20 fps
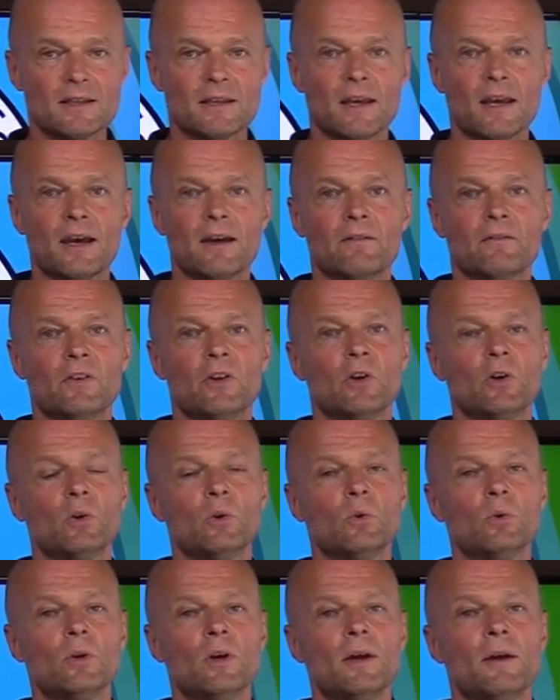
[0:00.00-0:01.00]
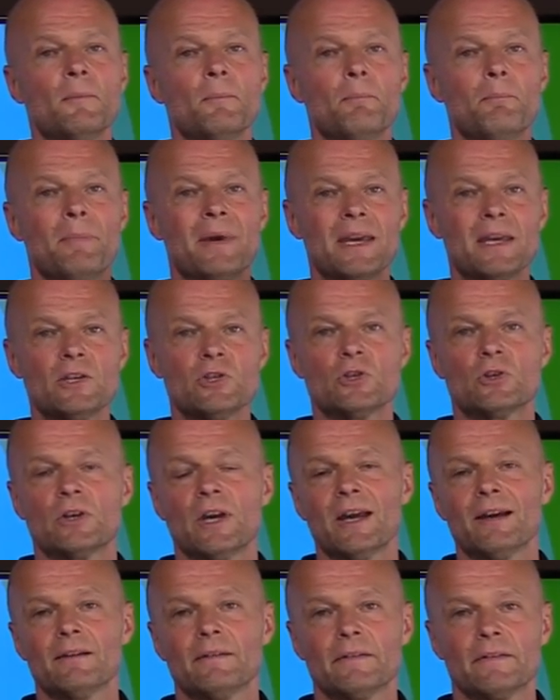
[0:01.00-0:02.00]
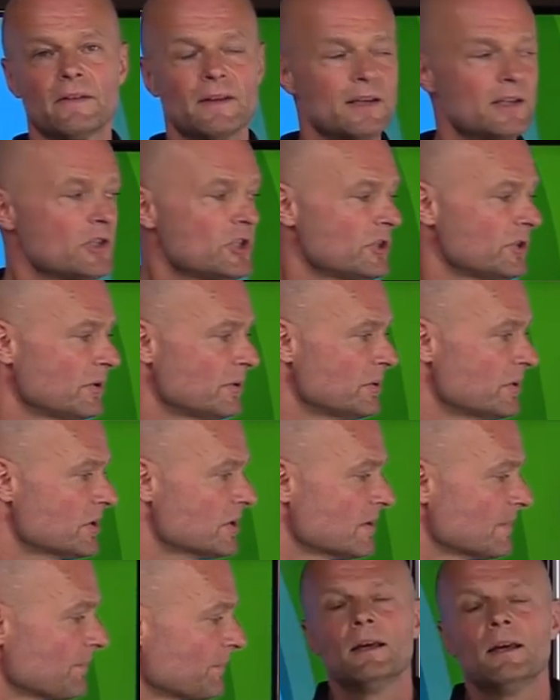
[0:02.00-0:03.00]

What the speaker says: They have no major health issues.